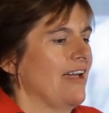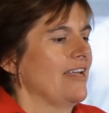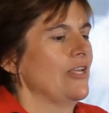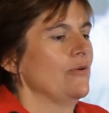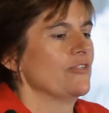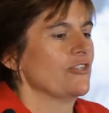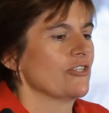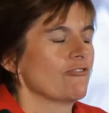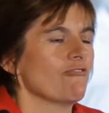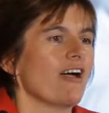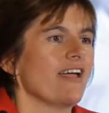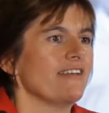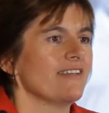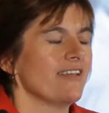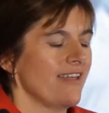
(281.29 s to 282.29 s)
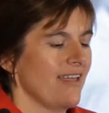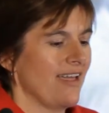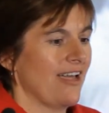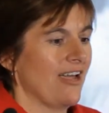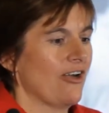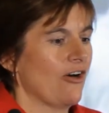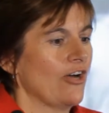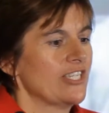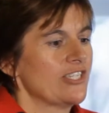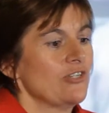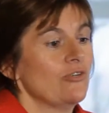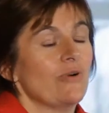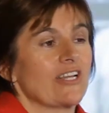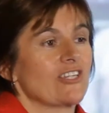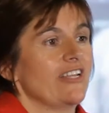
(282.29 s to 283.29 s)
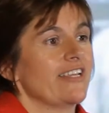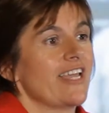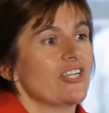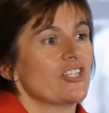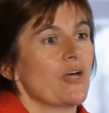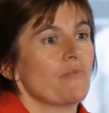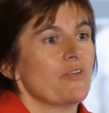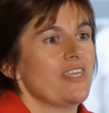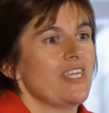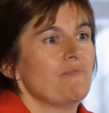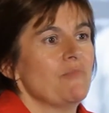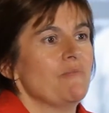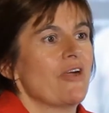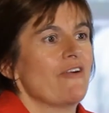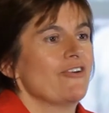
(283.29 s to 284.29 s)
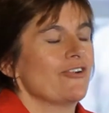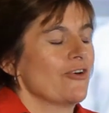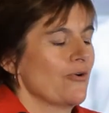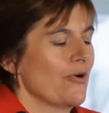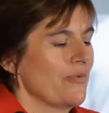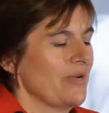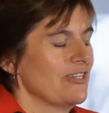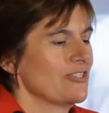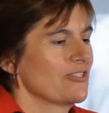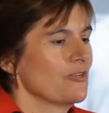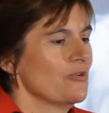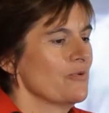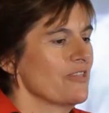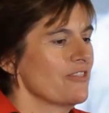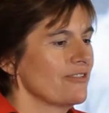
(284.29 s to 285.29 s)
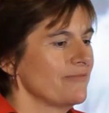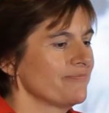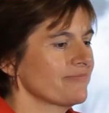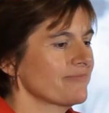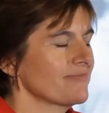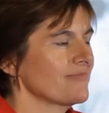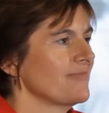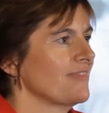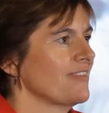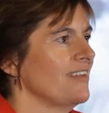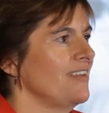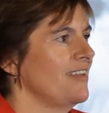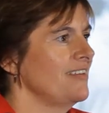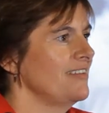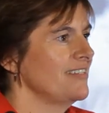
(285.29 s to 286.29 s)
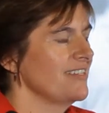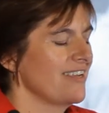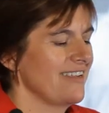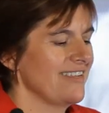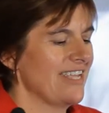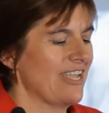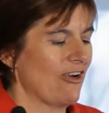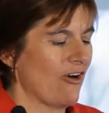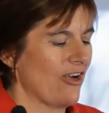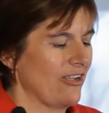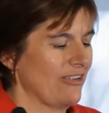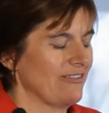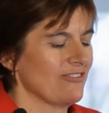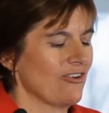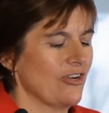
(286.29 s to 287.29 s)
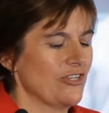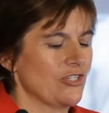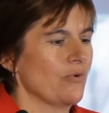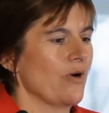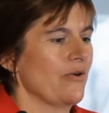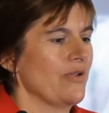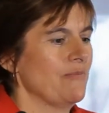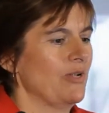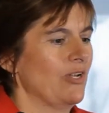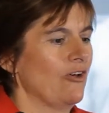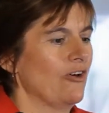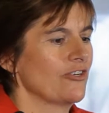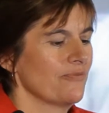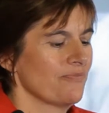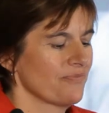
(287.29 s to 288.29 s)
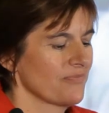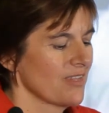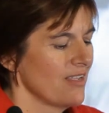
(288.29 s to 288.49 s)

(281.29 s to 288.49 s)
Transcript: He was just great. I still actually catch up with him. He married a girl I went to school with, and I do owe him a lot.